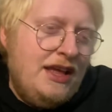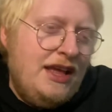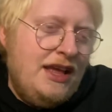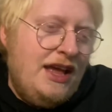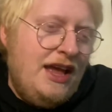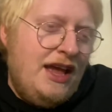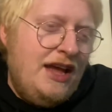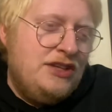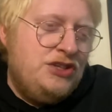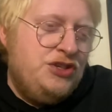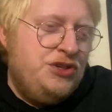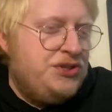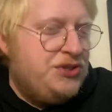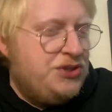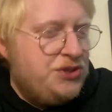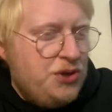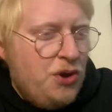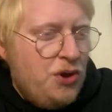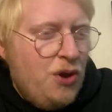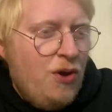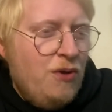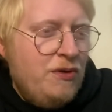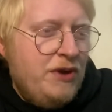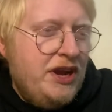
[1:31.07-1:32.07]
I just
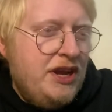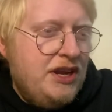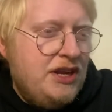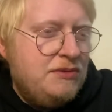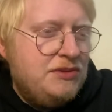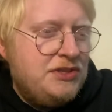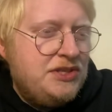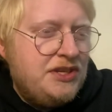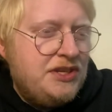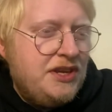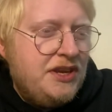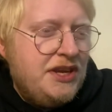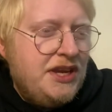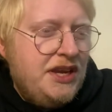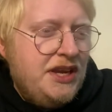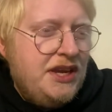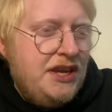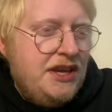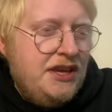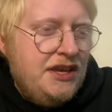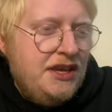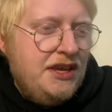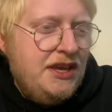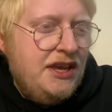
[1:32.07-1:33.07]
saw it and I was like,
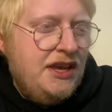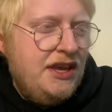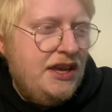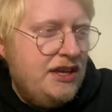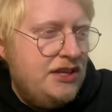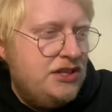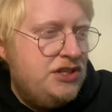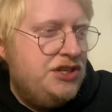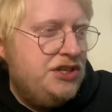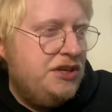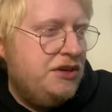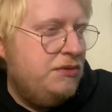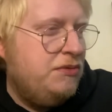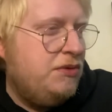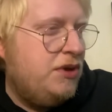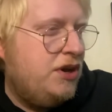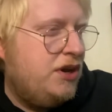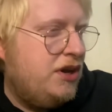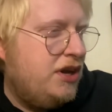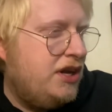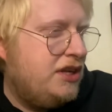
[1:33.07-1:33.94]
do you know what?